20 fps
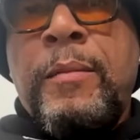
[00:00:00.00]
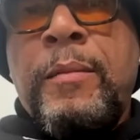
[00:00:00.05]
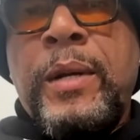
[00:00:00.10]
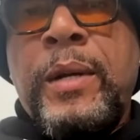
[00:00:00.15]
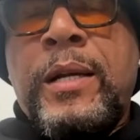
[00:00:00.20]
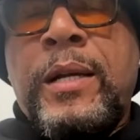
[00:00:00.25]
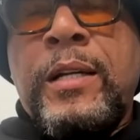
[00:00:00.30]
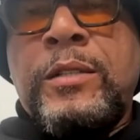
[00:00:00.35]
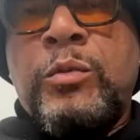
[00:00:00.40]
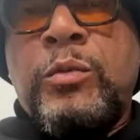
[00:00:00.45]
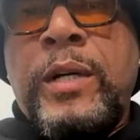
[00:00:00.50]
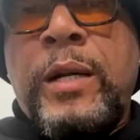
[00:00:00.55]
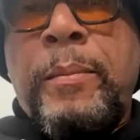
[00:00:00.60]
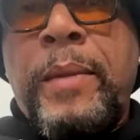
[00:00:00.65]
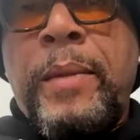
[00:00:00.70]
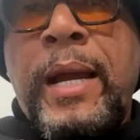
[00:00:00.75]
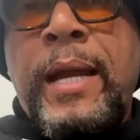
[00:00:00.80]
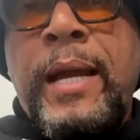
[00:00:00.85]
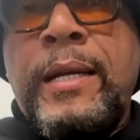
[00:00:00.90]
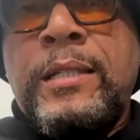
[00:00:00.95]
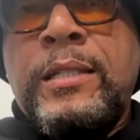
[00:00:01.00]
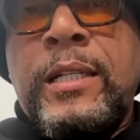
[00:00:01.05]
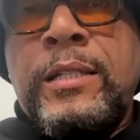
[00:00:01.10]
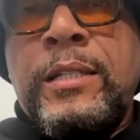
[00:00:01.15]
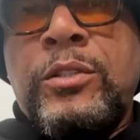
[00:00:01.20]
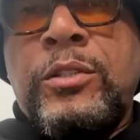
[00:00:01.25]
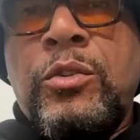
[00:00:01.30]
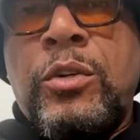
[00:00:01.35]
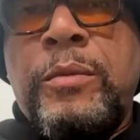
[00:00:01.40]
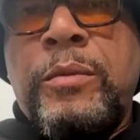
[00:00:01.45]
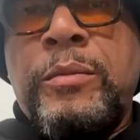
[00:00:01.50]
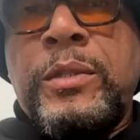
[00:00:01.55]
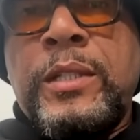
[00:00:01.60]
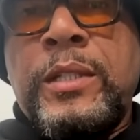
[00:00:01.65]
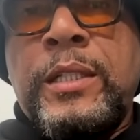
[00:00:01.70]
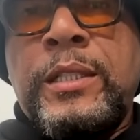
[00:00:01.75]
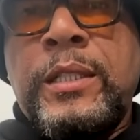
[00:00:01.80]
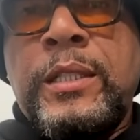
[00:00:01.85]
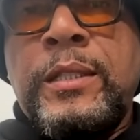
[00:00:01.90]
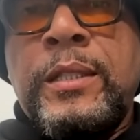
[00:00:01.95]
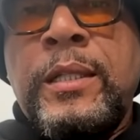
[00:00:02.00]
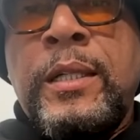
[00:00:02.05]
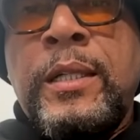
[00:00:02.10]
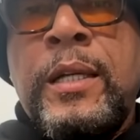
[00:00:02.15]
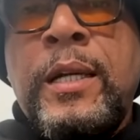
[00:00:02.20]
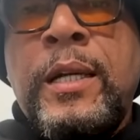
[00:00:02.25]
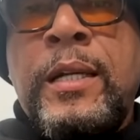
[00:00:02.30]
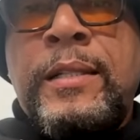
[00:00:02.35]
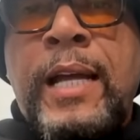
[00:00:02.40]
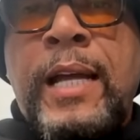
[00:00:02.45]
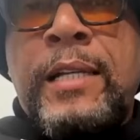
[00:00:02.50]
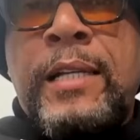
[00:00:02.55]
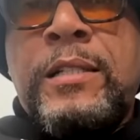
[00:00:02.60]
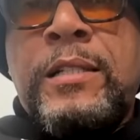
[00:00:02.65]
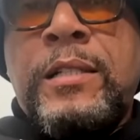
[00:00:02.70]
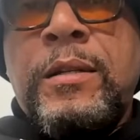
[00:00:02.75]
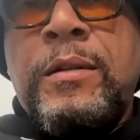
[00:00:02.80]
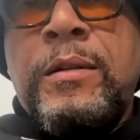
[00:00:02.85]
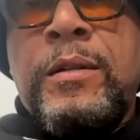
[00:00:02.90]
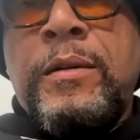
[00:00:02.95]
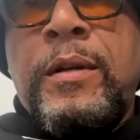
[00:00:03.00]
because when a man is in scoring position, that's,